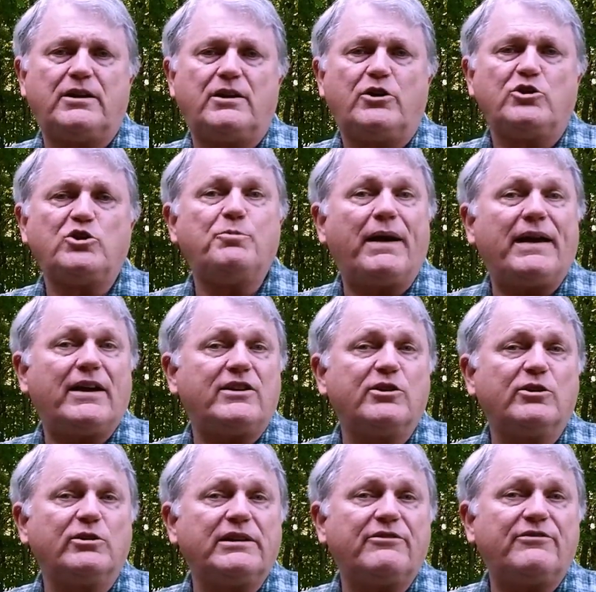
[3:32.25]
You pay a
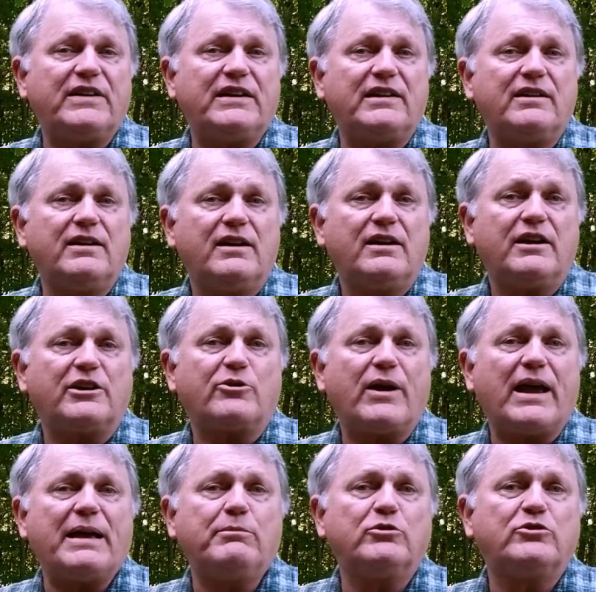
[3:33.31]
yearly fee and are
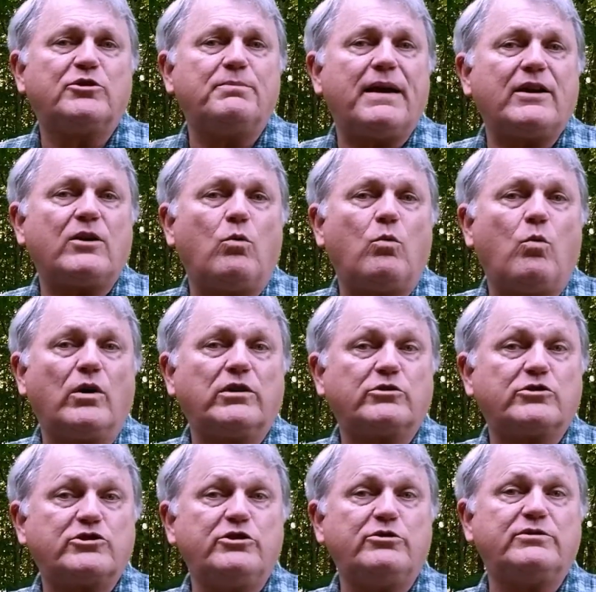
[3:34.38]
able to make 1 or
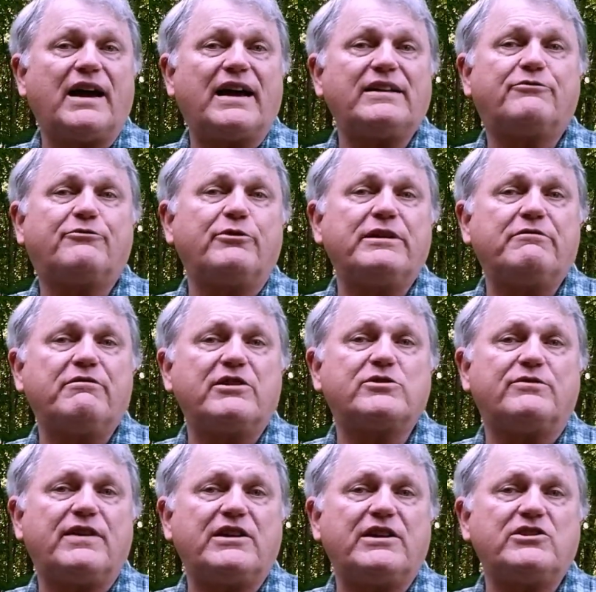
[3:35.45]
2 night free
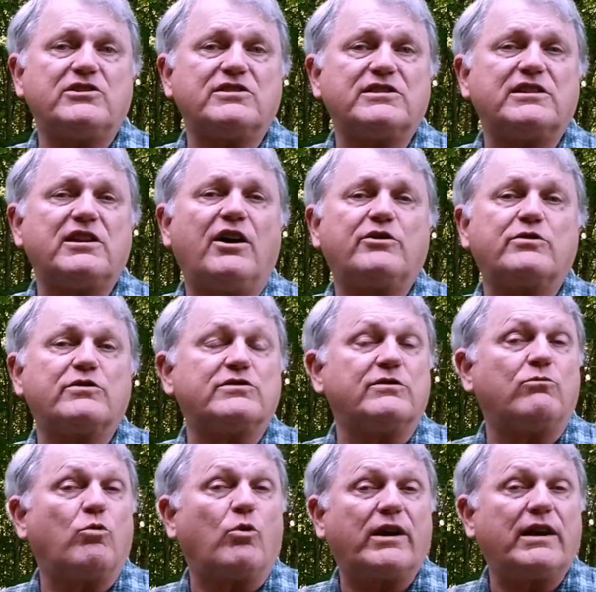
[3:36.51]
reservations at hundreds of
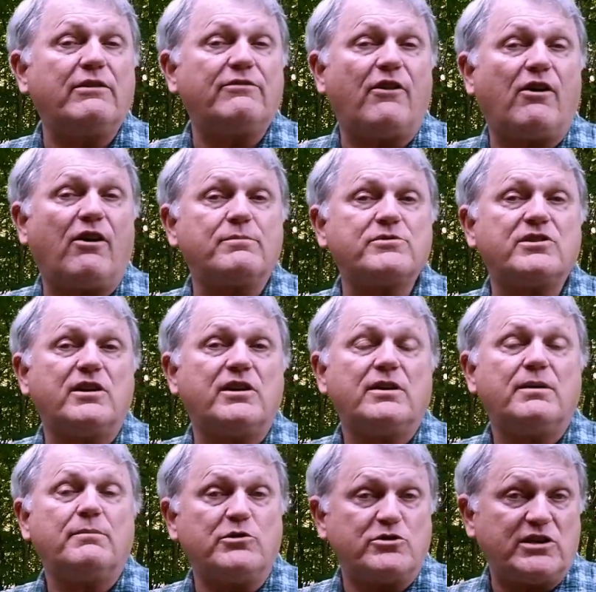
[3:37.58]
working farms,
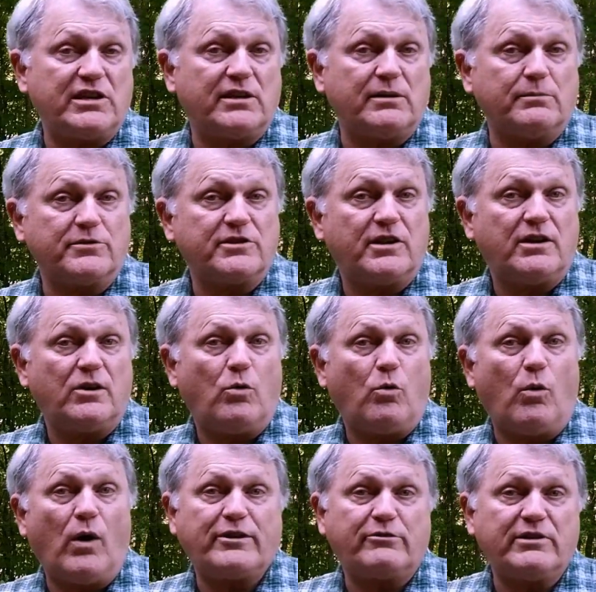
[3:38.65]
museums,
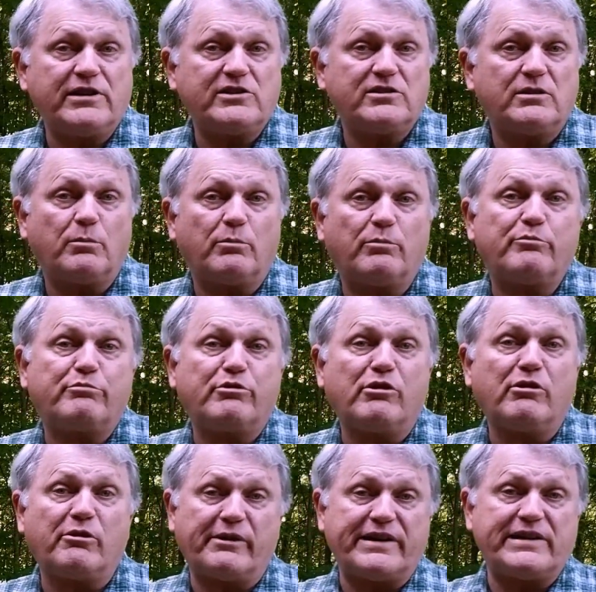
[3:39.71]
wineries,
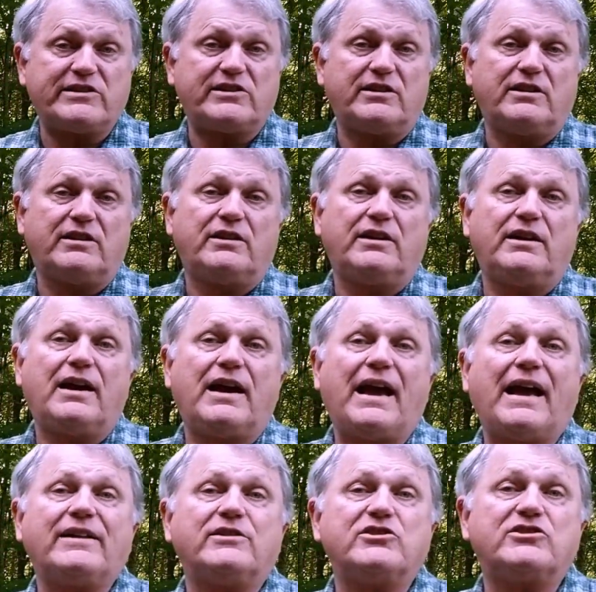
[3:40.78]
breweries,
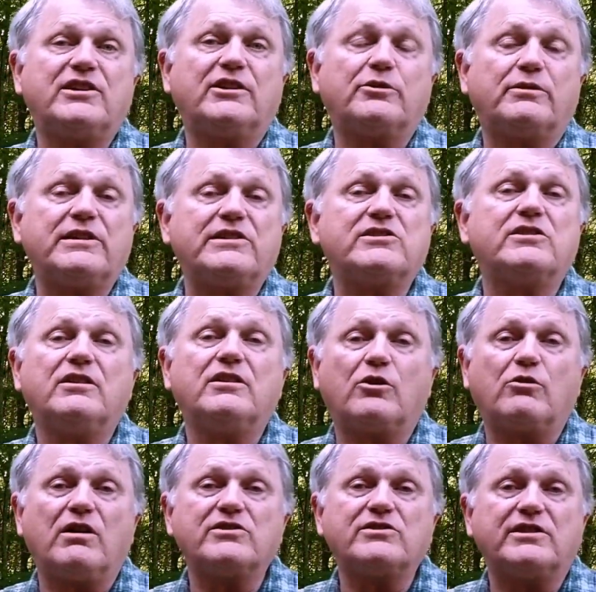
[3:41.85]
and distilleries
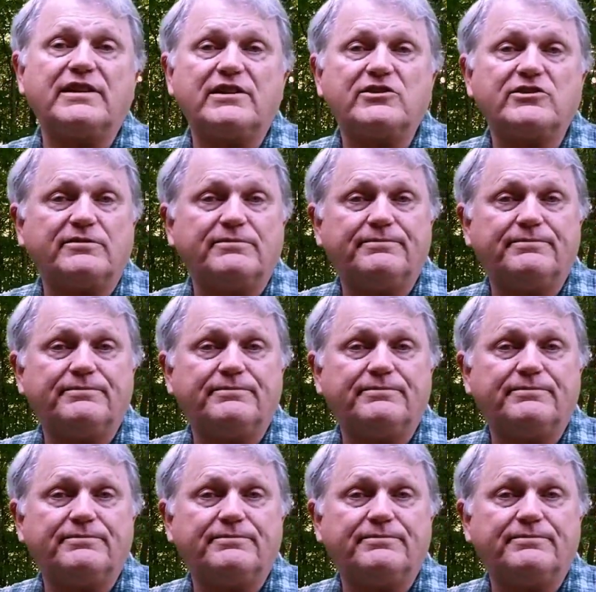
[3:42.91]
across the nation.